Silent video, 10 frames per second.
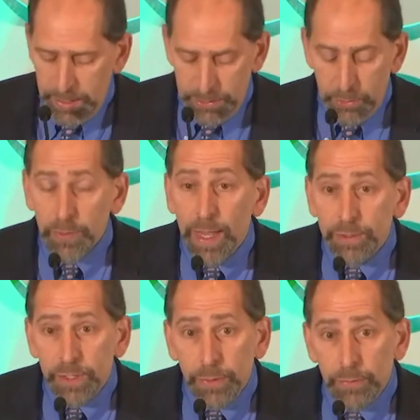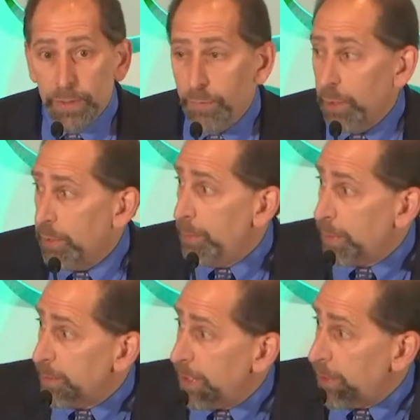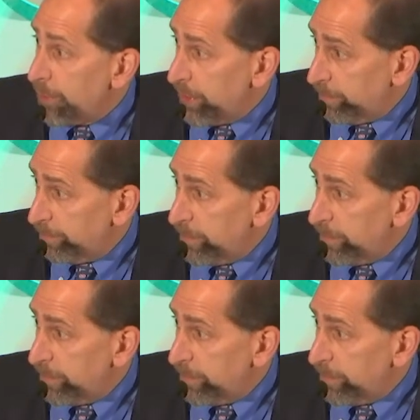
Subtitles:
in 2003 for their implementation.